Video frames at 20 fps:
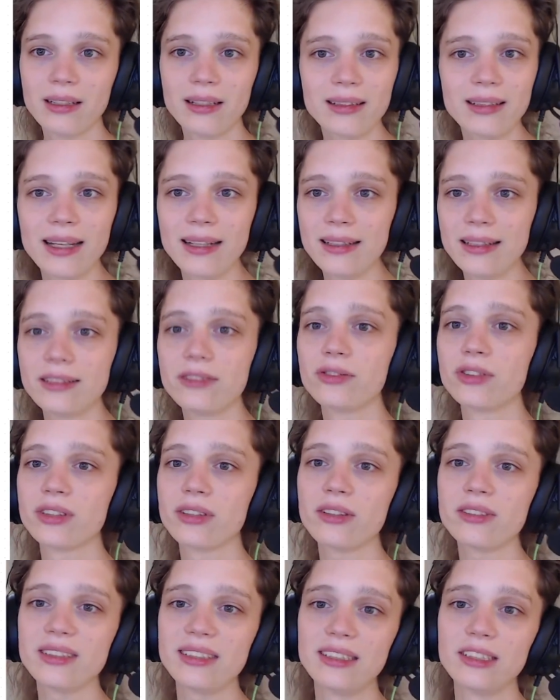then this
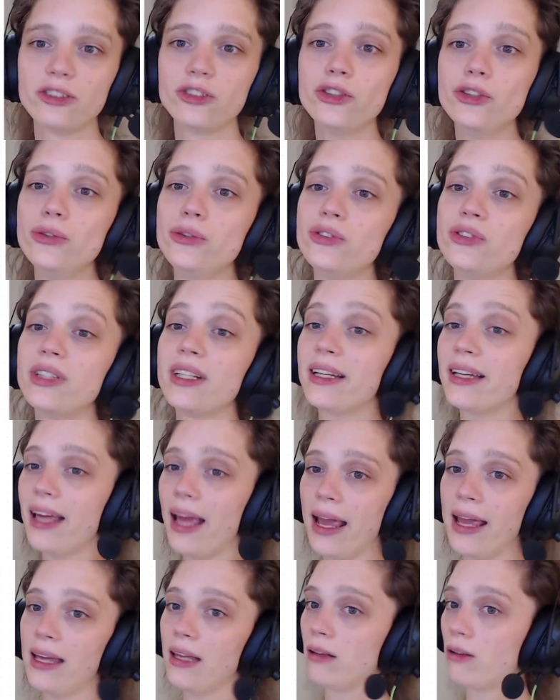results in a 2 to the
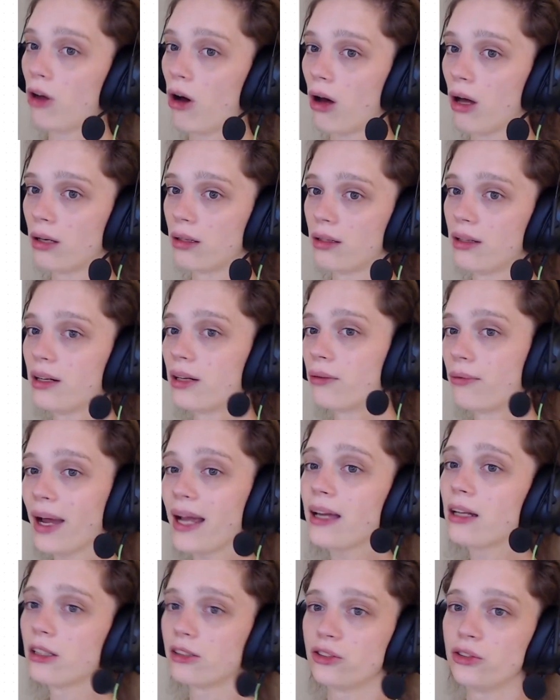k gon, a
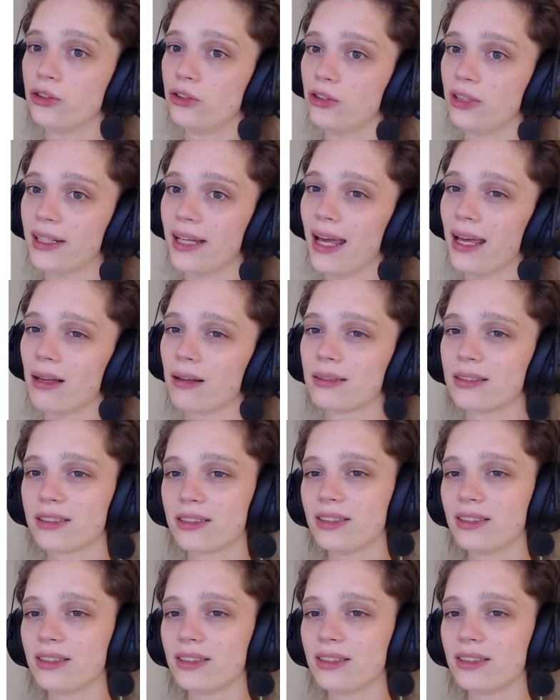regular 2 to the k gon.